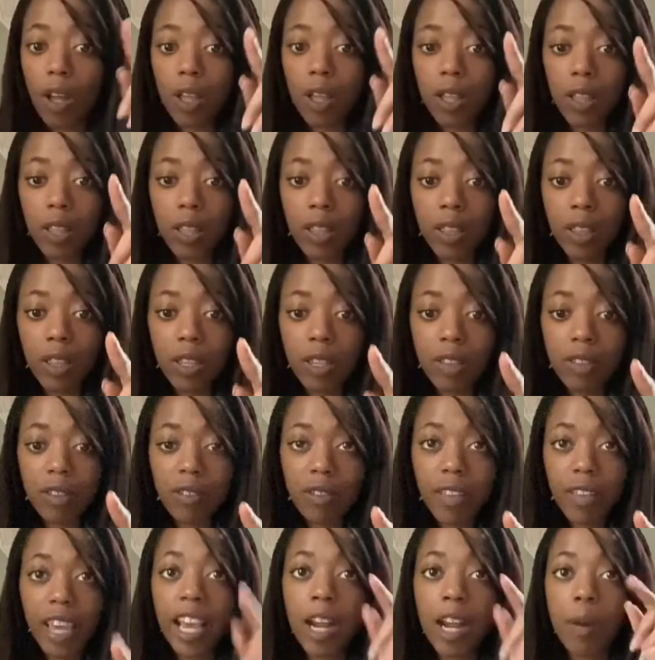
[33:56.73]
This
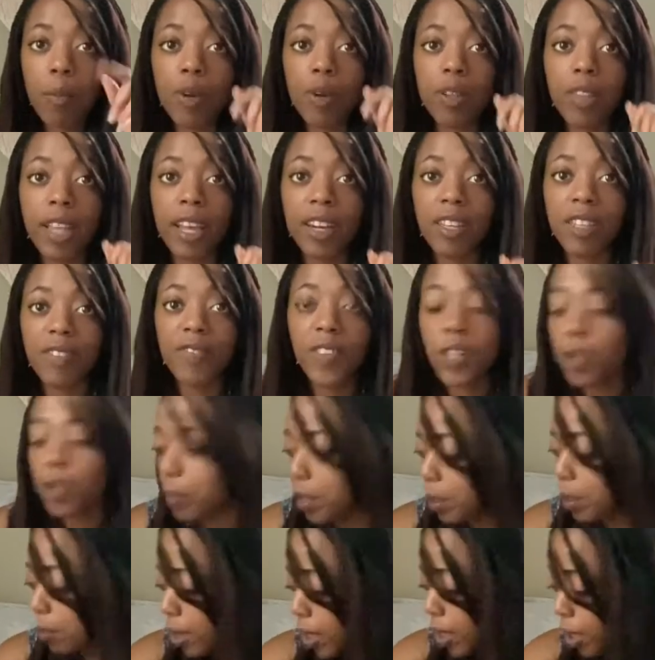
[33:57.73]
camera that is
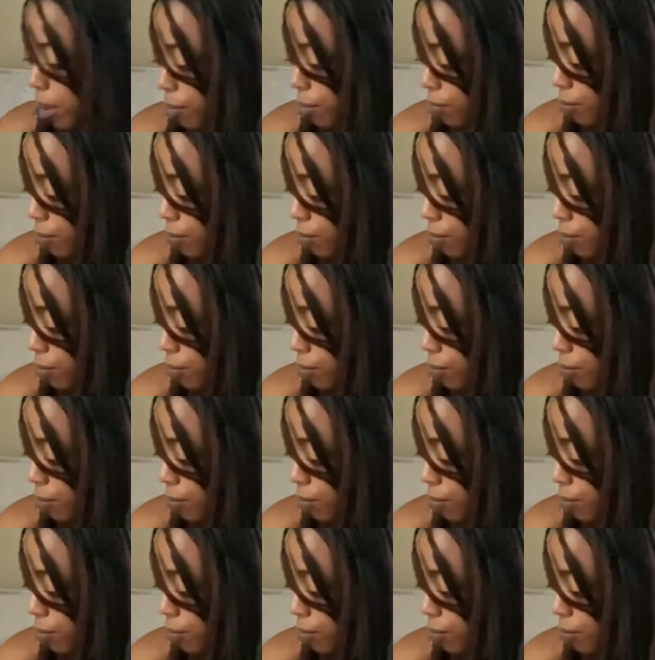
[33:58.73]
filming me